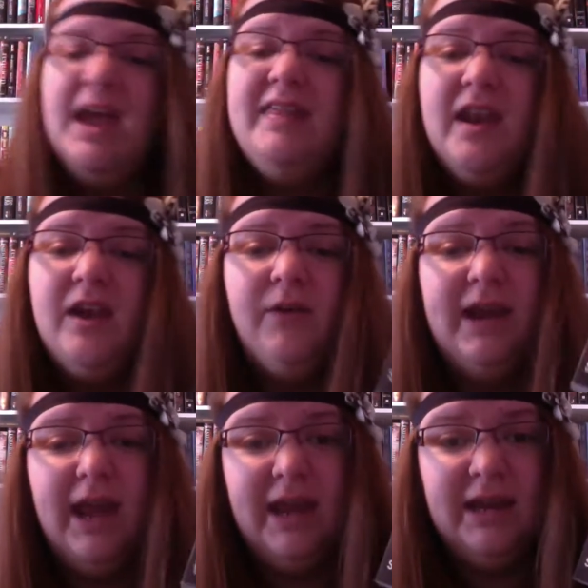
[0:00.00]
And then I
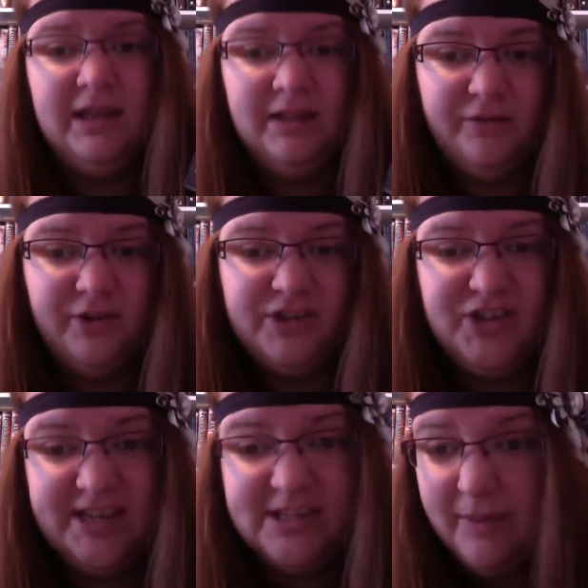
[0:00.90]
read Anna and the French
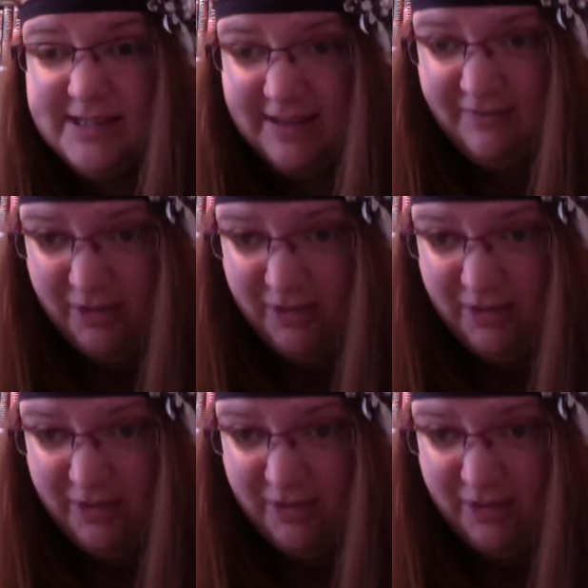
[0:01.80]
Kiss by Stephanie